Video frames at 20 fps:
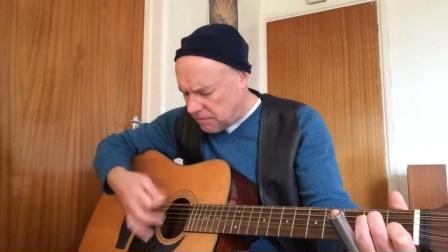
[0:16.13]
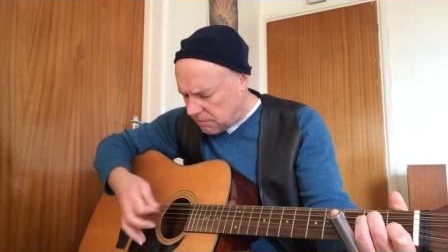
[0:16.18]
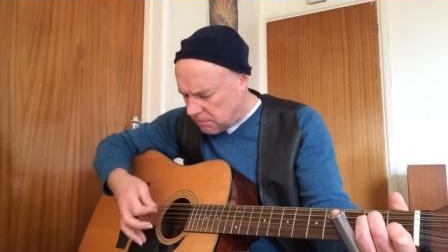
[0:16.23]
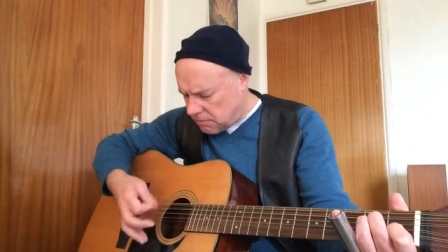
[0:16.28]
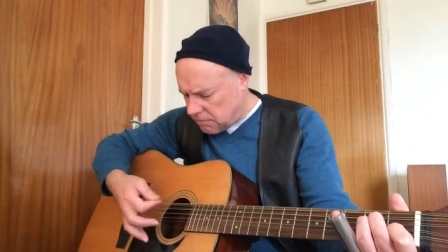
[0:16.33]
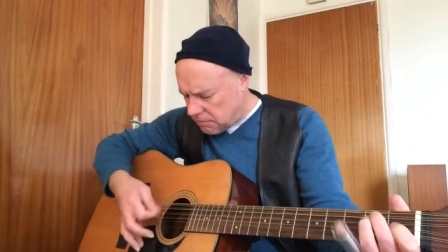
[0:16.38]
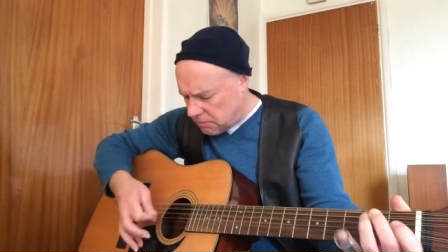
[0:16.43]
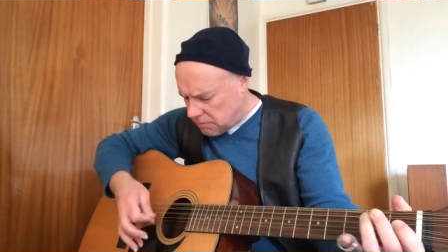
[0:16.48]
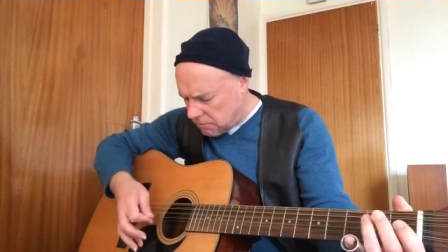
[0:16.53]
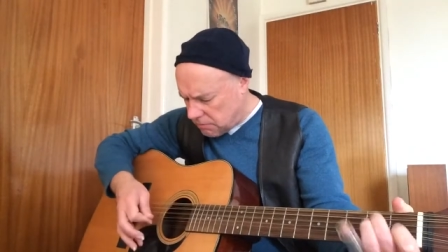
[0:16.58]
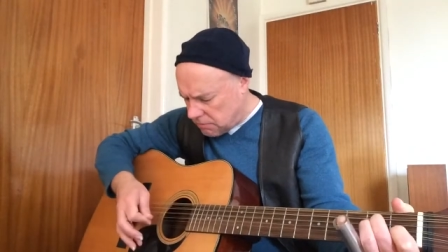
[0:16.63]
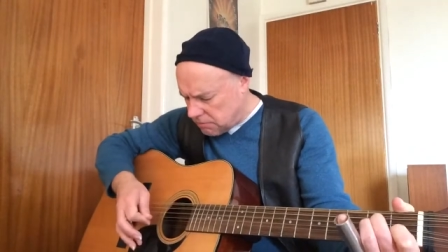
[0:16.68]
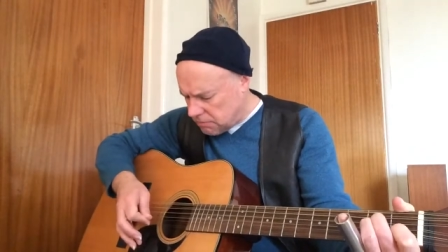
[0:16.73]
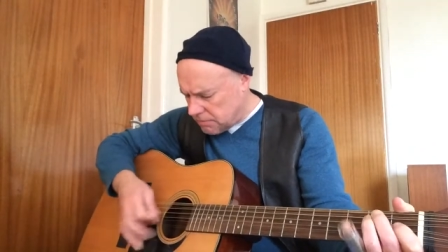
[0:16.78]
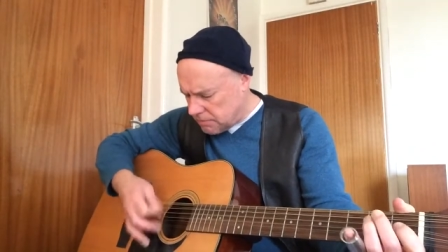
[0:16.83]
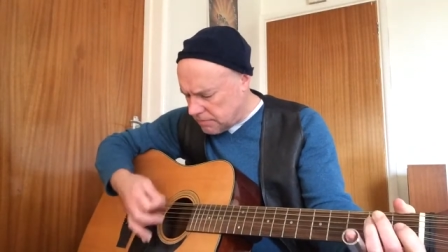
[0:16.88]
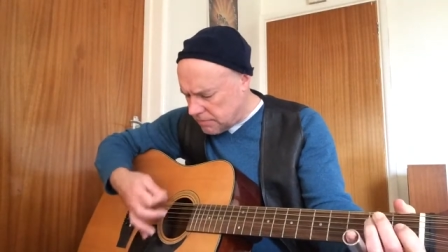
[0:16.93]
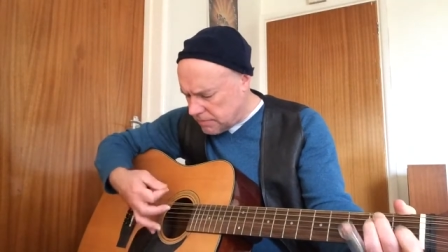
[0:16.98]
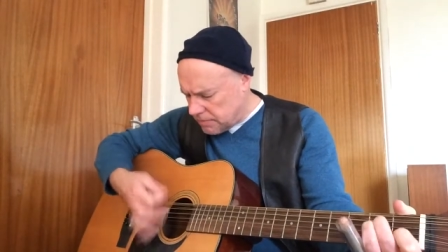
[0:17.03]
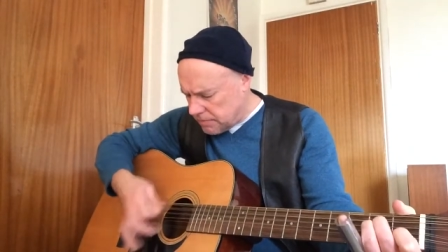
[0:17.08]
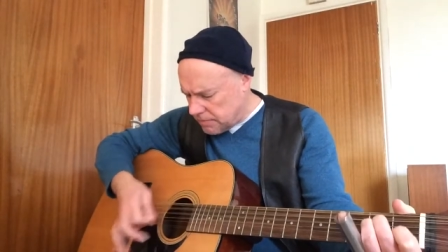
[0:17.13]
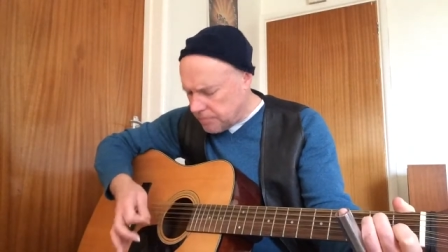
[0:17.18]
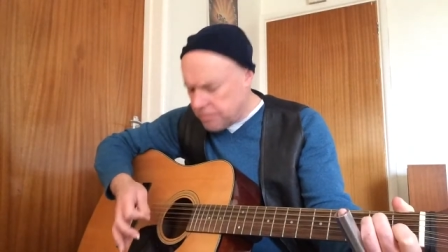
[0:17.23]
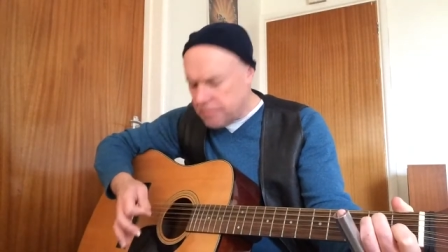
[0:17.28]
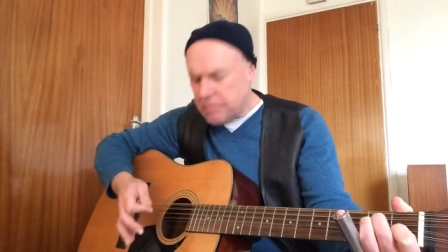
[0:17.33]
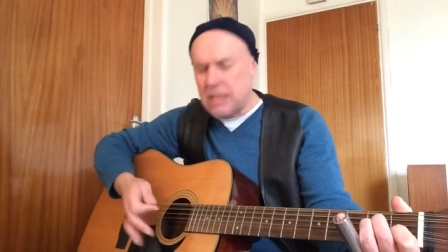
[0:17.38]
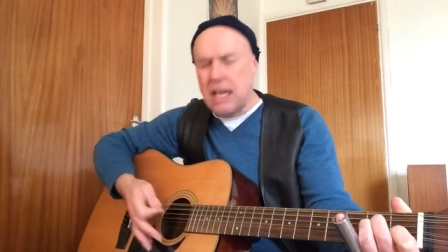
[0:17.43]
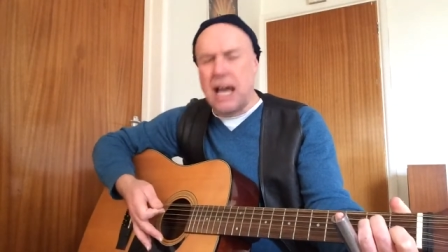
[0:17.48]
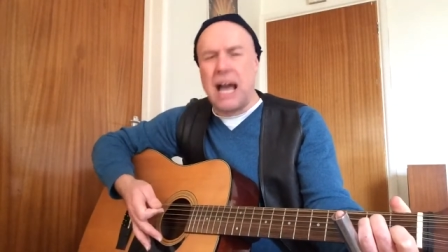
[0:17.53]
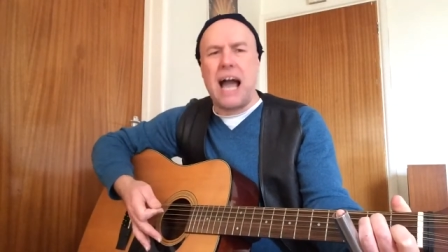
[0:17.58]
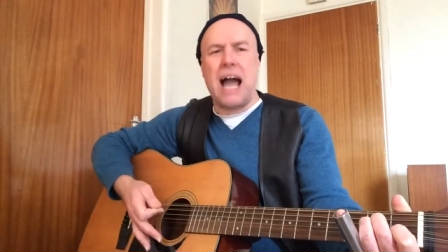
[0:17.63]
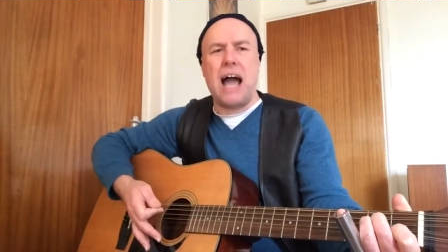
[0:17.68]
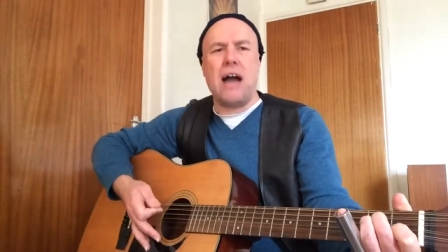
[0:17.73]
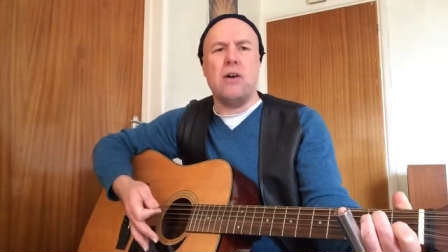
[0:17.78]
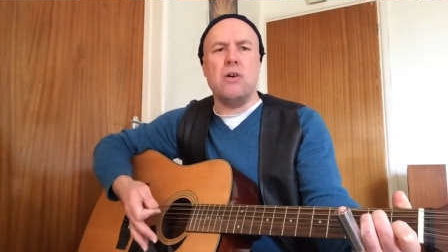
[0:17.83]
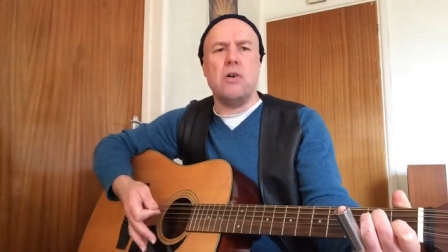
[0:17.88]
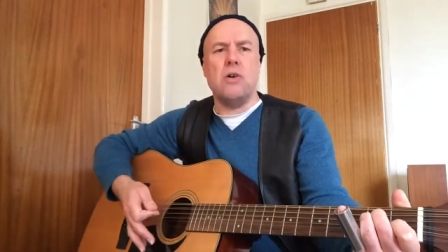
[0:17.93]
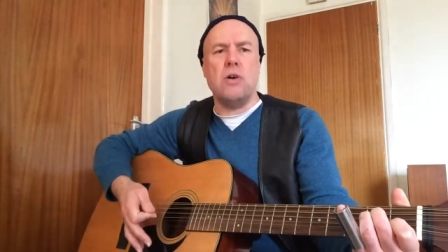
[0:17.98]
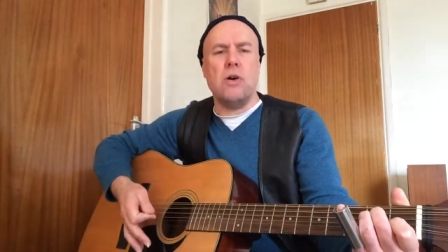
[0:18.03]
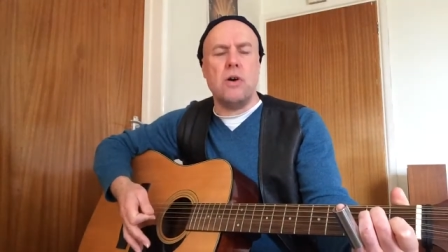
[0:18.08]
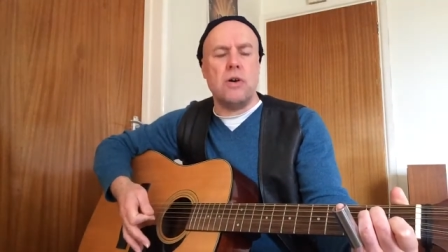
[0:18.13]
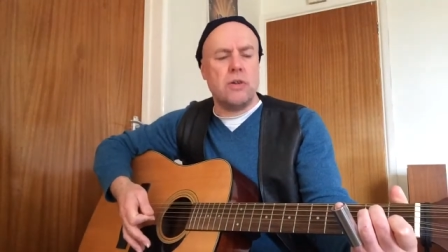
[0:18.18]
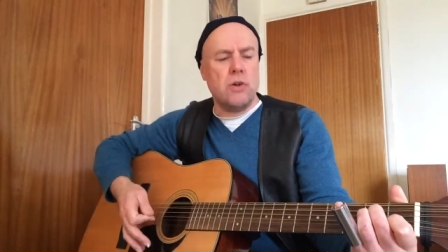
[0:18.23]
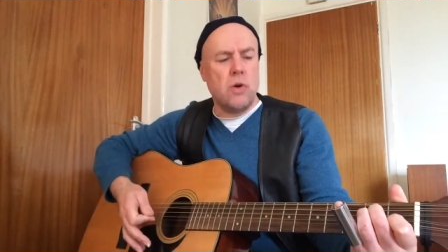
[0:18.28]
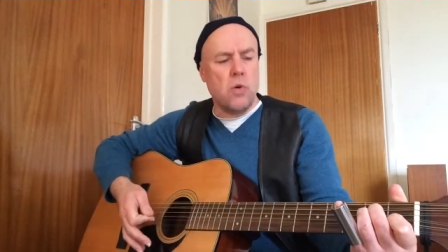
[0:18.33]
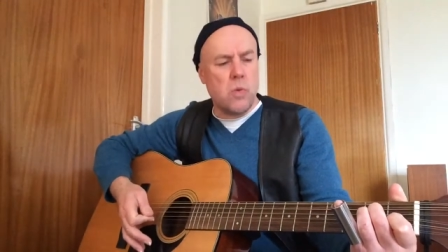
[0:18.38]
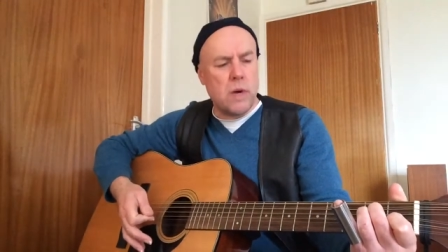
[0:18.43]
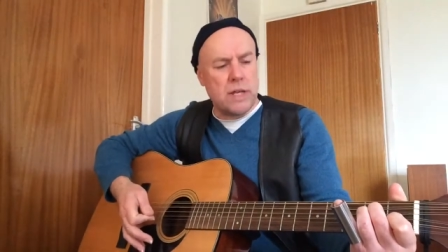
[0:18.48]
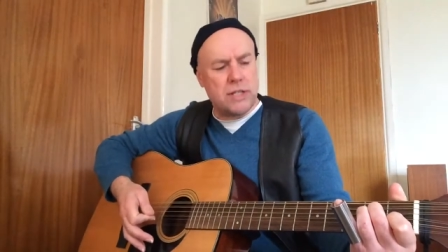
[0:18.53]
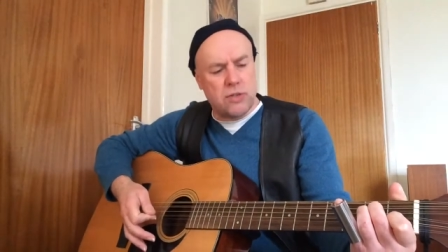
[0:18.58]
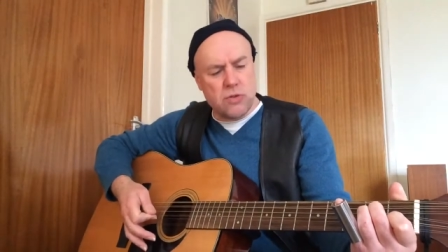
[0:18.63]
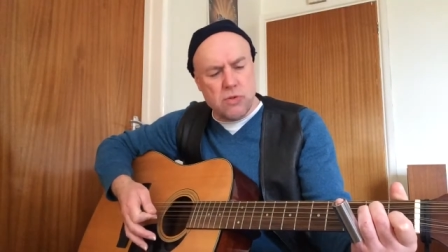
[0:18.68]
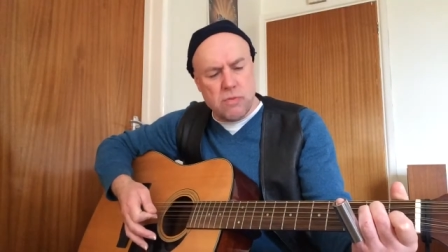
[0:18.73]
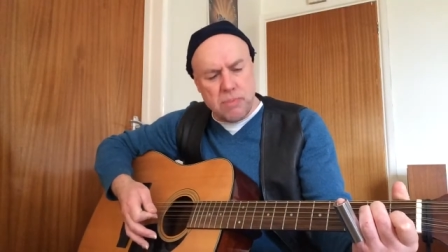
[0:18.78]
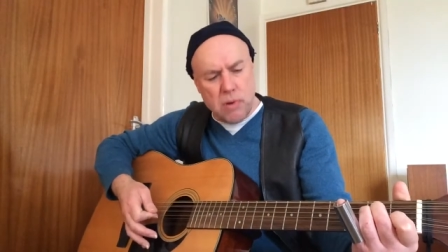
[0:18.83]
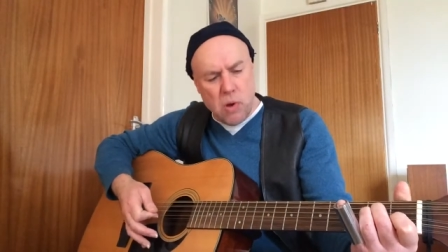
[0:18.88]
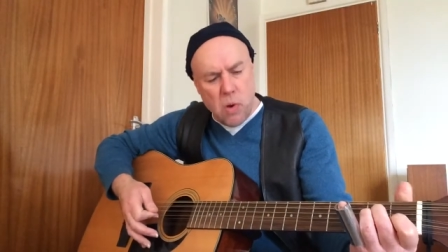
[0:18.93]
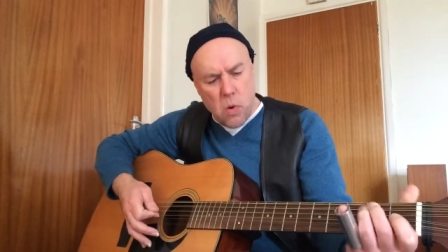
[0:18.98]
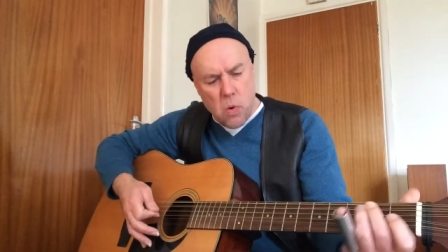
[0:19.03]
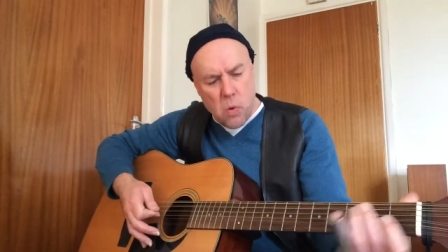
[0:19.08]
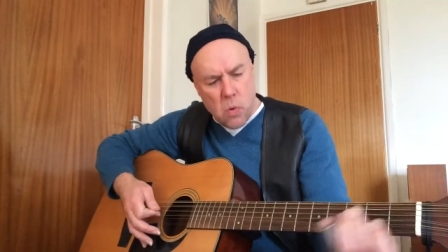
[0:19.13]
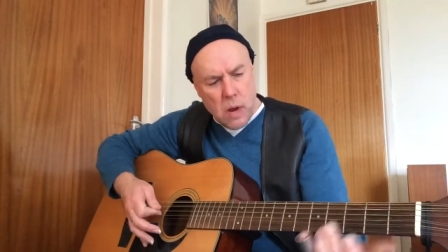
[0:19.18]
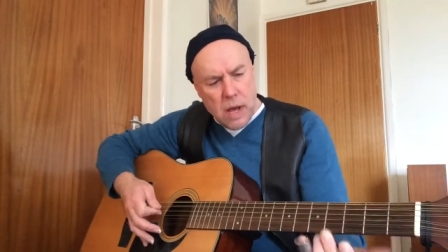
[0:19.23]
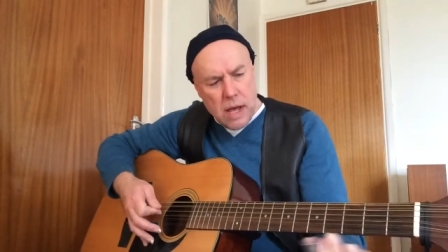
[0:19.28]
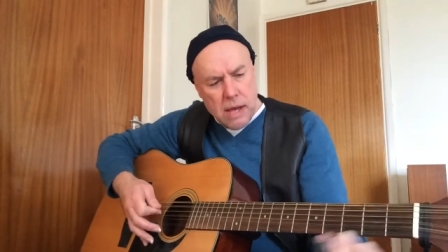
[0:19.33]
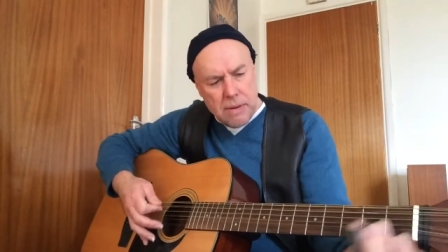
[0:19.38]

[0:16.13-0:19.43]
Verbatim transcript: I heard a whistle blow